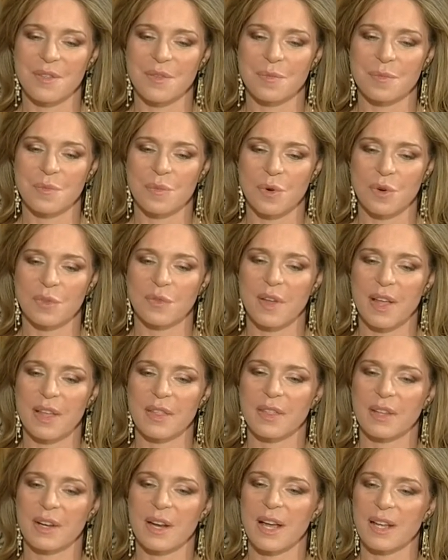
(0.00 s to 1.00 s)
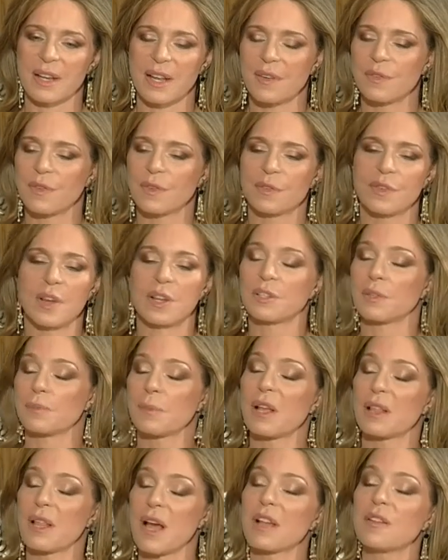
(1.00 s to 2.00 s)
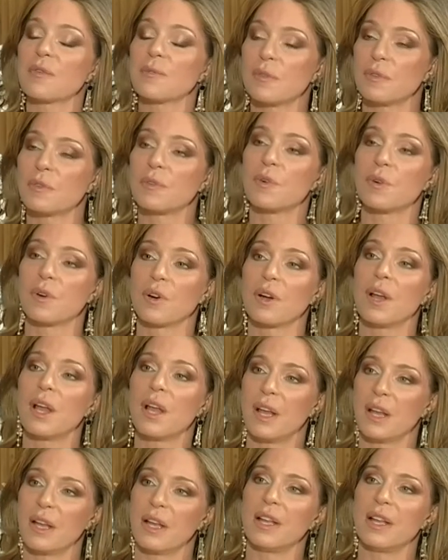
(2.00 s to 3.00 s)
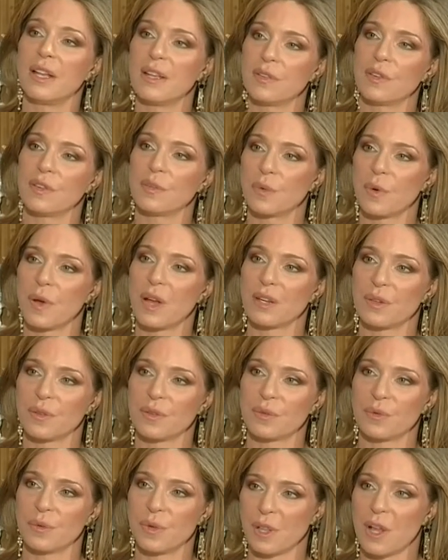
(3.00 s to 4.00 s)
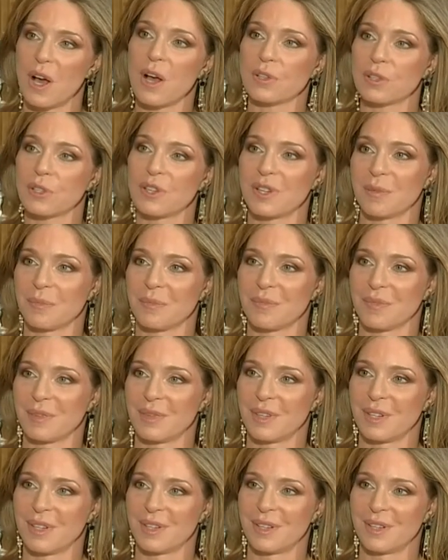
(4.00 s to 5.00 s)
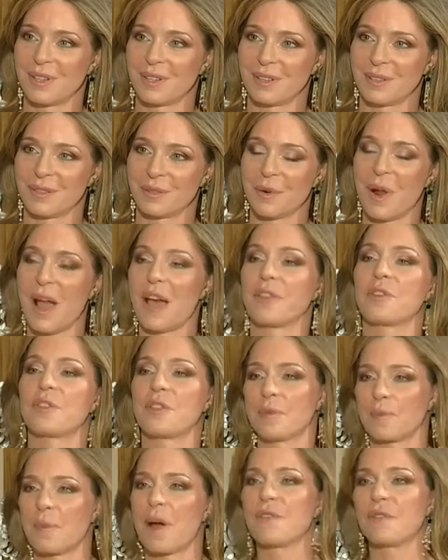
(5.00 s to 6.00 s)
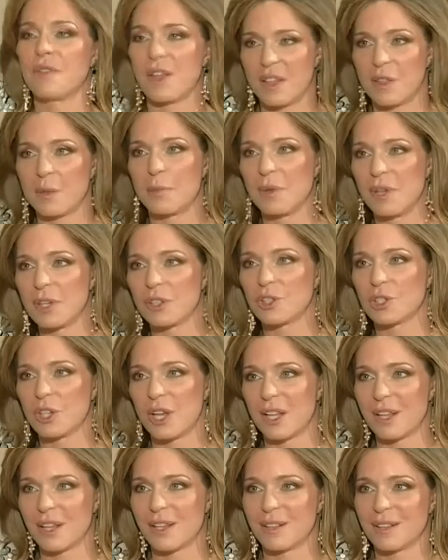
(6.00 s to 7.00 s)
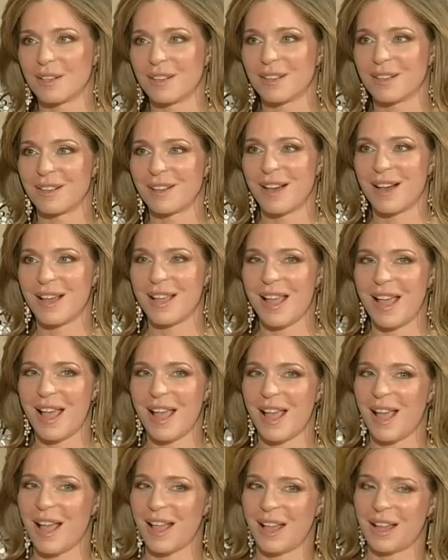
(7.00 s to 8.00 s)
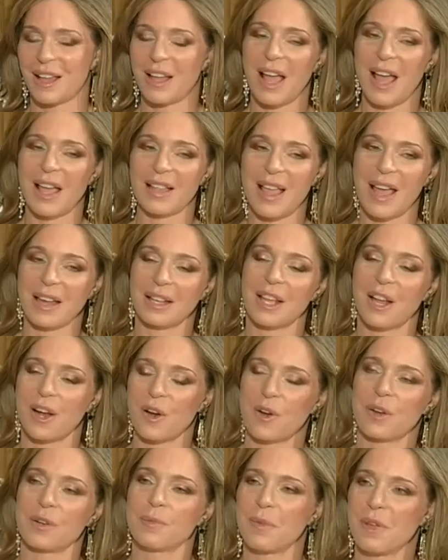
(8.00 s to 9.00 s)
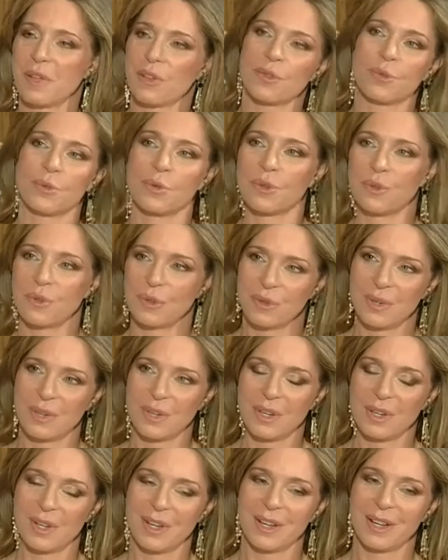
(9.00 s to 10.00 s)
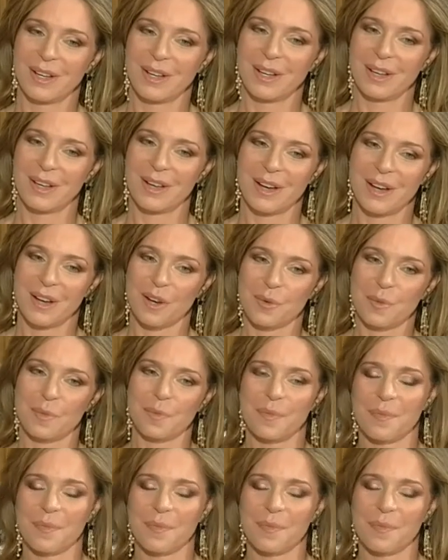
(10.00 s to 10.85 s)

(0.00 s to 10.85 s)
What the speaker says: more faith than I'd ever felt in my life before, even when we lost him, rather than my faith being shaken. And that carried me through, a